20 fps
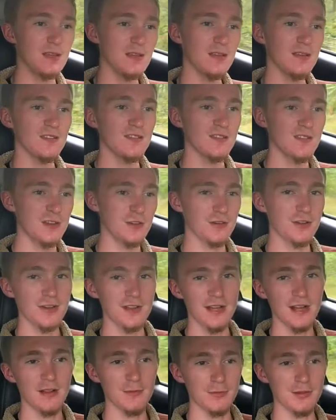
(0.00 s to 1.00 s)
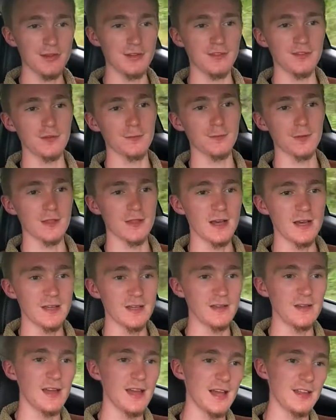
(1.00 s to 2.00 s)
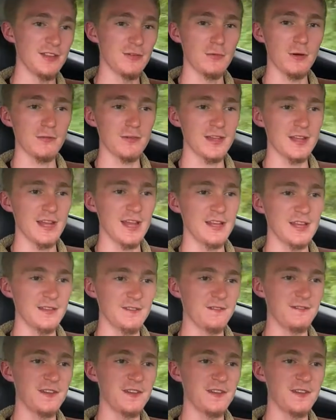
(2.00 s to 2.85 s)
steering calibrated super light, and you won't get any